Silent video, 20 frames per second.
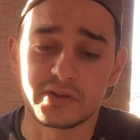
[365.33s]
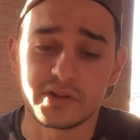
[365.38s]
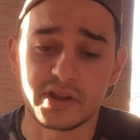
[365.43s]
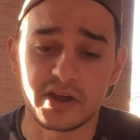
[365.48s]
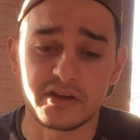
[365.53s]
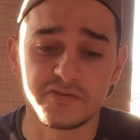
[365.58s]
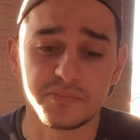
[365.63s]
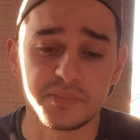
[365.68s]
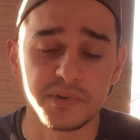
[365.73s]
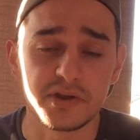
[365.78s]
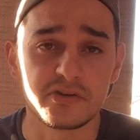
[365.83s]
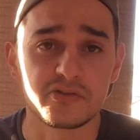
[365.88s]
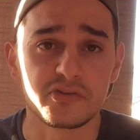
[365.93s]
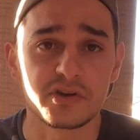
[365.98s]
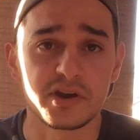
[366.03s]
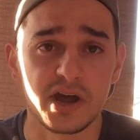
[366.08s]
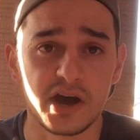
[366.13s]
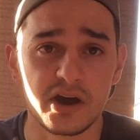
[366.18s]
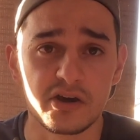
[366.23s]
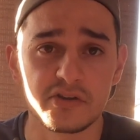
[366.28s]
They've been
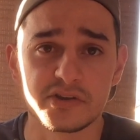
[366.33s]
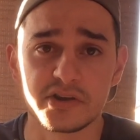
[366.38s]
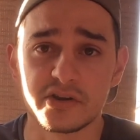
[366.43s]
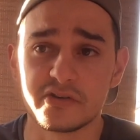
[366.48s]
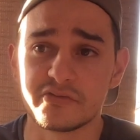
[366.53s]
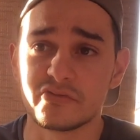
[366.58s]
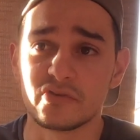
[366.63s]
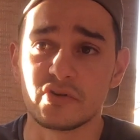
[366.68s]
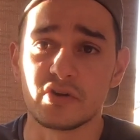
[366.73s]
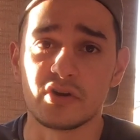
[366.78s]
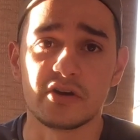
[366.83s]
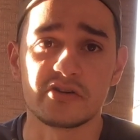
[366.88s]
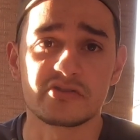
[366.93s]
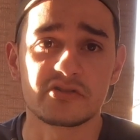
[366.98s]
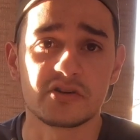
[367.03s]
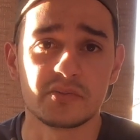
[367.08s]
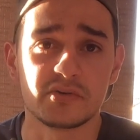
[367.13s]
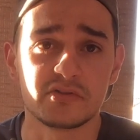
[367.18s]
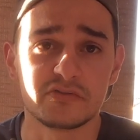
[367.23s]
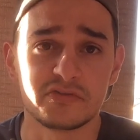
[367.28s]
renowned now for the
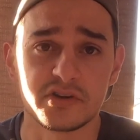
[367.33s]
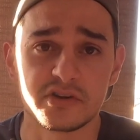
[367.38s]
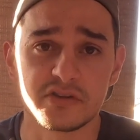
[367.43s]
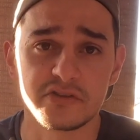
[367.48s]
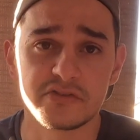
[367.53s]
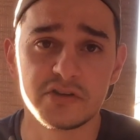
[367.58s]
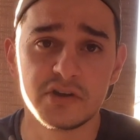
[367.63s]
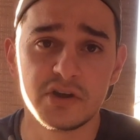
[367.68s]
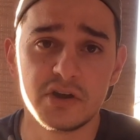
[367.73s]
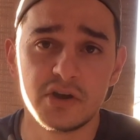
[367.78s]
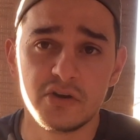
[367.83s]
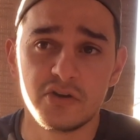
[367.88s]
last couple of years